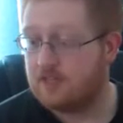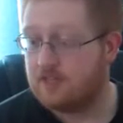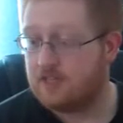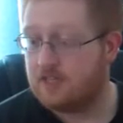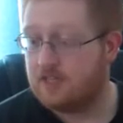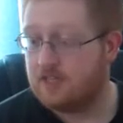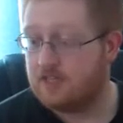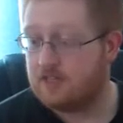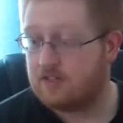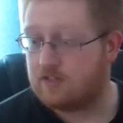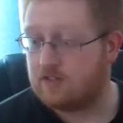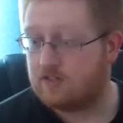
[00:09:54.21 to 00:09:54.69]

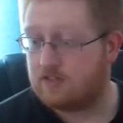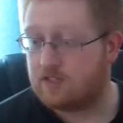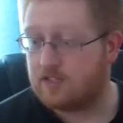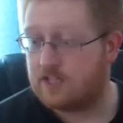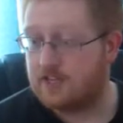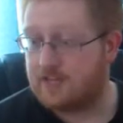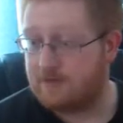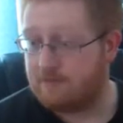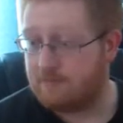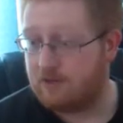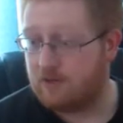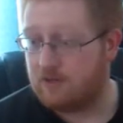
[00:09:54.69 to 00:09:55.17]
Yeah, just the
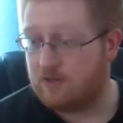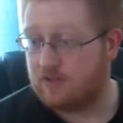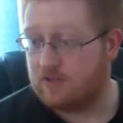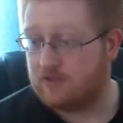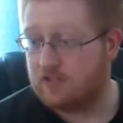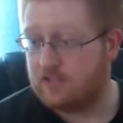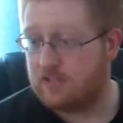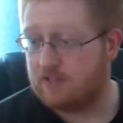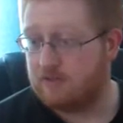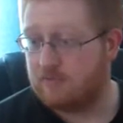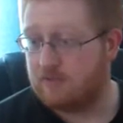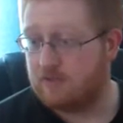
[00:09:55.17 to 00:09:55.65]
Game Boy, not
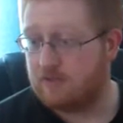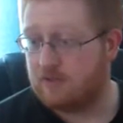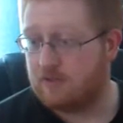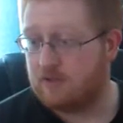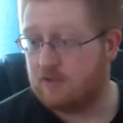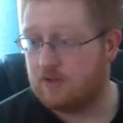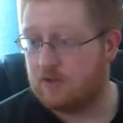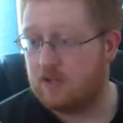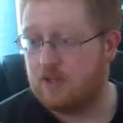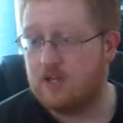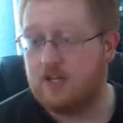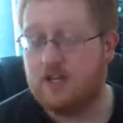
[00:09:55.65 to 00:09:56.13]
the Game Boy
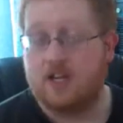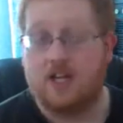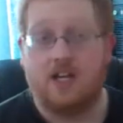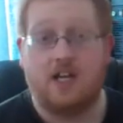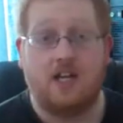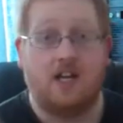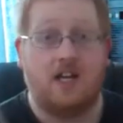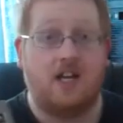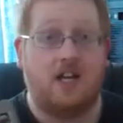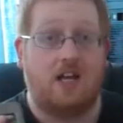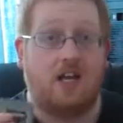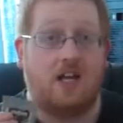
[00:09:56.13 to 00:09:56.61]

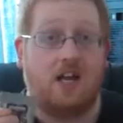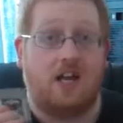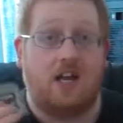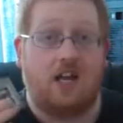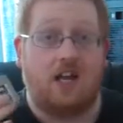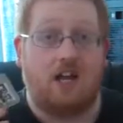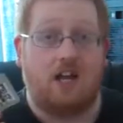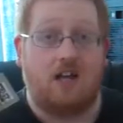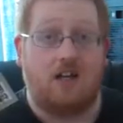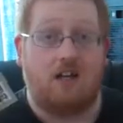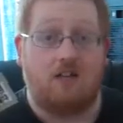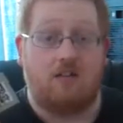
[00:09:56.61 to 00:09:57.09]

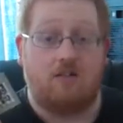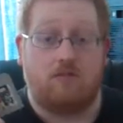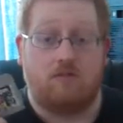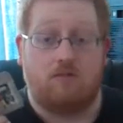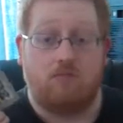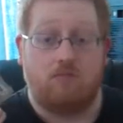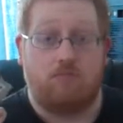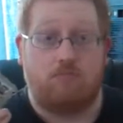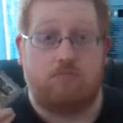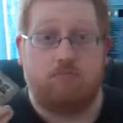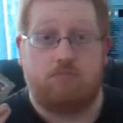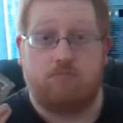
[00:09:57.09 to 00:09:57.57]
Color.
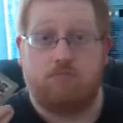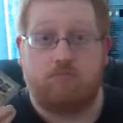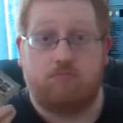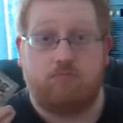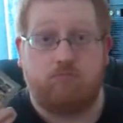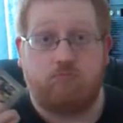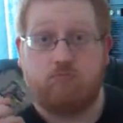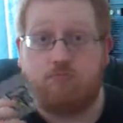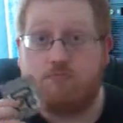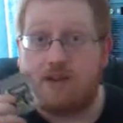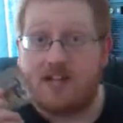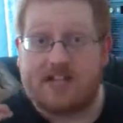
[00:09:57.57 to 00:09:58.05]

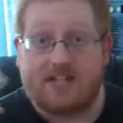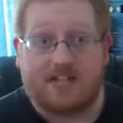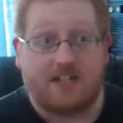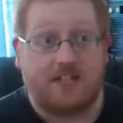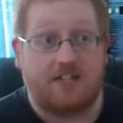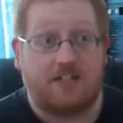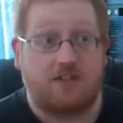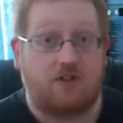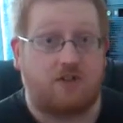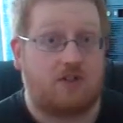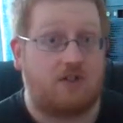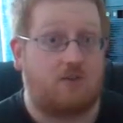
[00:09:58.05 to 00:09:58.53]

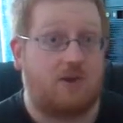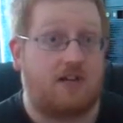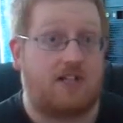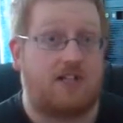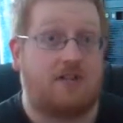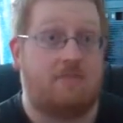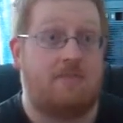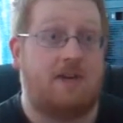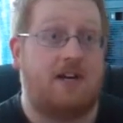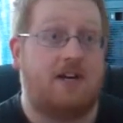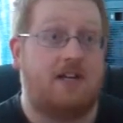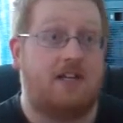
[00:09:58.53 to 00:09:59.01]
Basically just to add
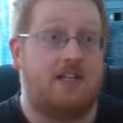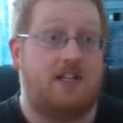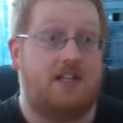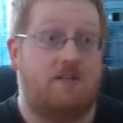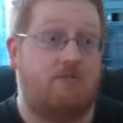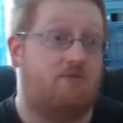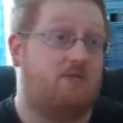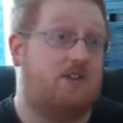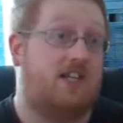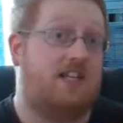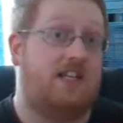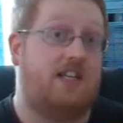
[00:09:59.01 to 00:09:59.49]
to my
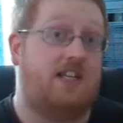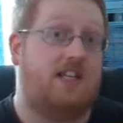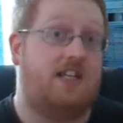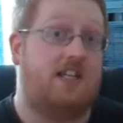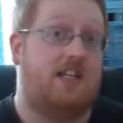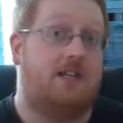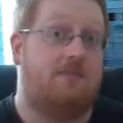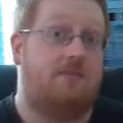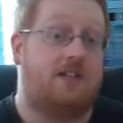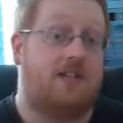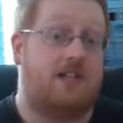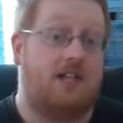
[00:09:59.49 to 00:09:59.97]
wrestling
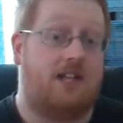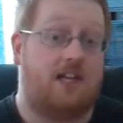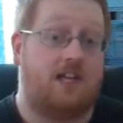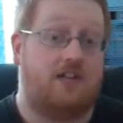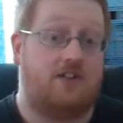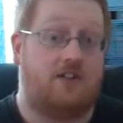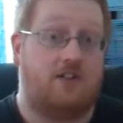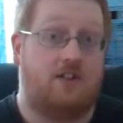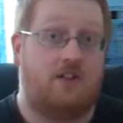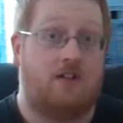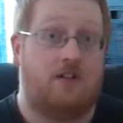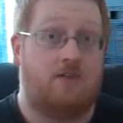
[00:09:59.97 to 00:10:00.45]
games
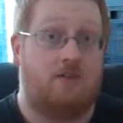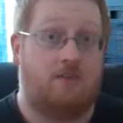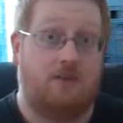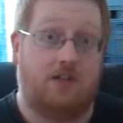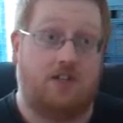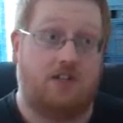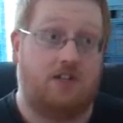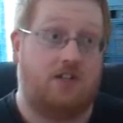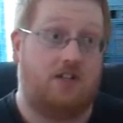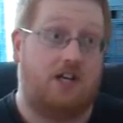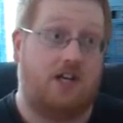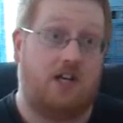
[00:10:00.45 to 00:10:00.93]
collection,
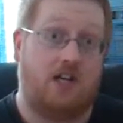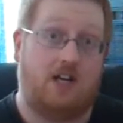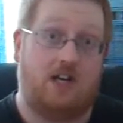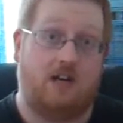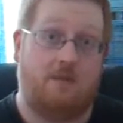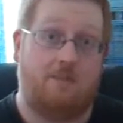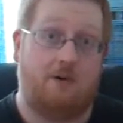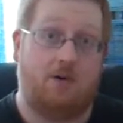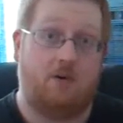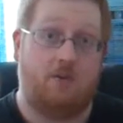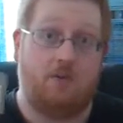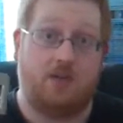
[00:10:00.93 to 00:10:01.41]
which
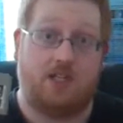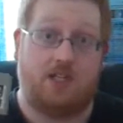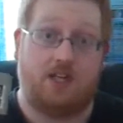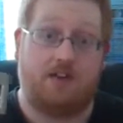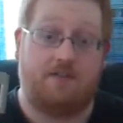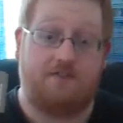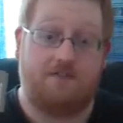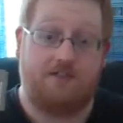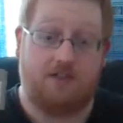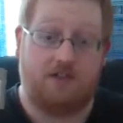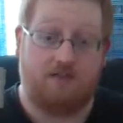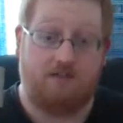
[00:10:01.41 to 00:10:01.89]
I'm always
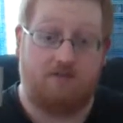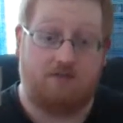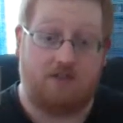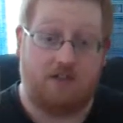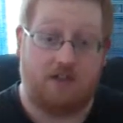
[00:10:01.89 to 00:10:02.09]
after.